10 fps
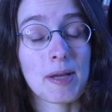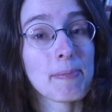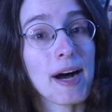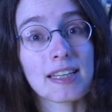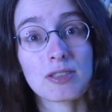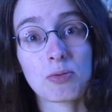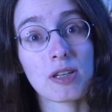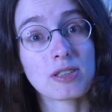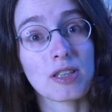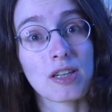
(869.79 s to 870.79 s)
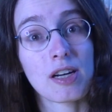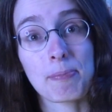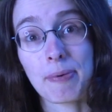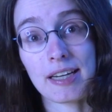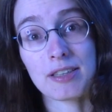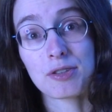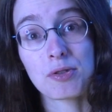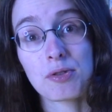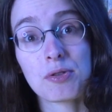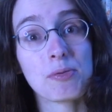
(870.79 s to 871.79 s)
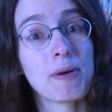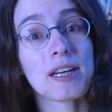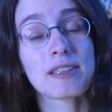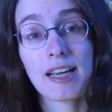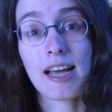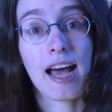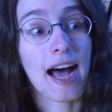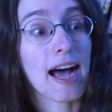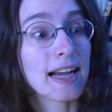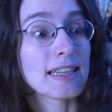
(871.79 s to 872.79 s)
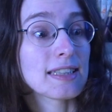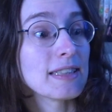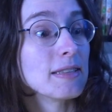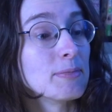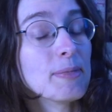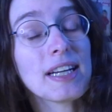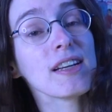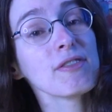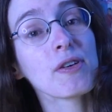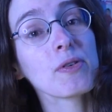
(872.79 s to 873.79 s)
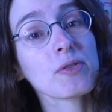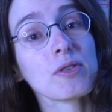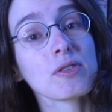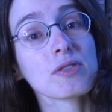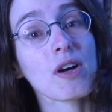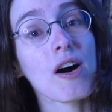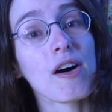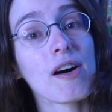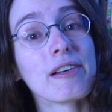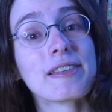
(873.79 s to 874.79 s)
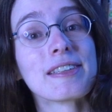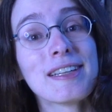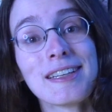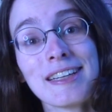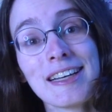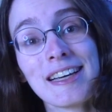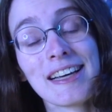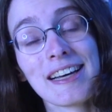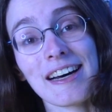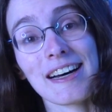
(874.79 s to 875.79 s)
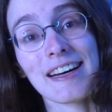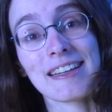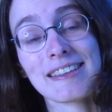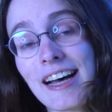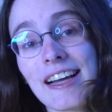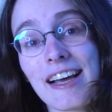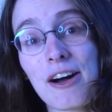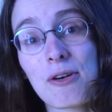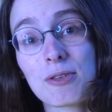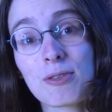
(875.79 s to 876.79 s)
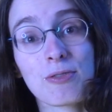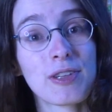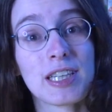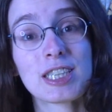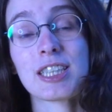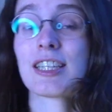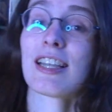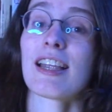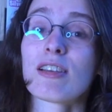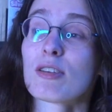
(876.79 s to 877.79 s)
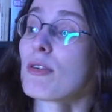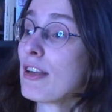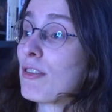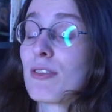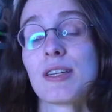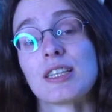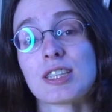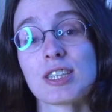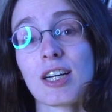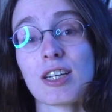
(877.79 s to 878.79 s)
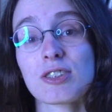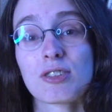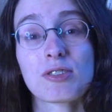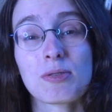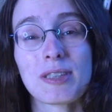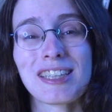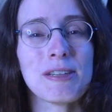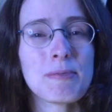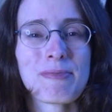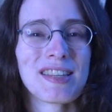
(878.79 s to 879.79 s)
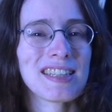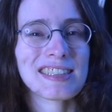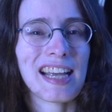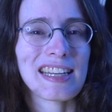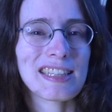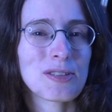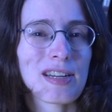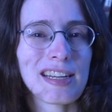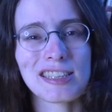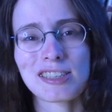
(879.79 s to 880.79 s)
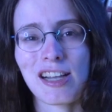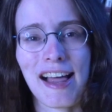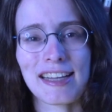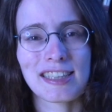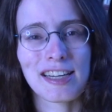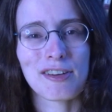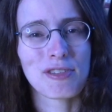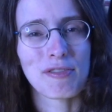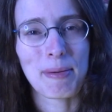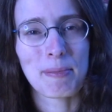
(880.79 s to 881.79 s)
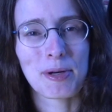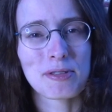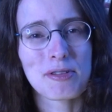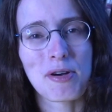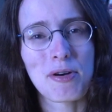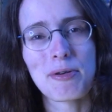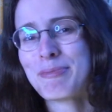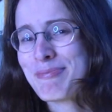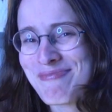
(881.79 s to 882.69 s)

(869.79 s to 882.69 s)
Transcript: bias was a pain to do, but I mainly focus on uh, Nanao to finish it and try to finish uh, Shunsui. Sadly, today is the last day of November, so